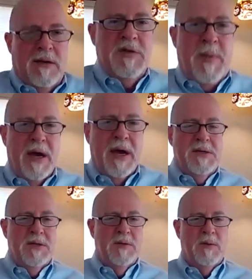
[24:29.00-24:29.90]
goes back
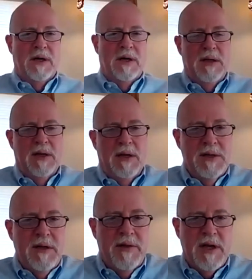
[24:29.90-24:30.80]
to
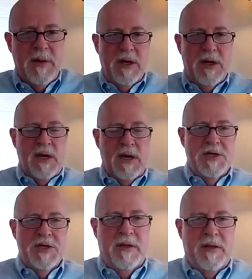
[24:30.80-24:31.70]
the
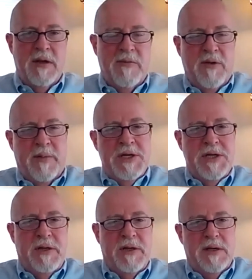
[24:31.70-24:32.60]
communication and the
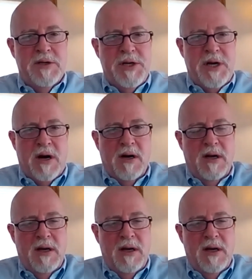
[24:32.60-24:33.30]
information that you share.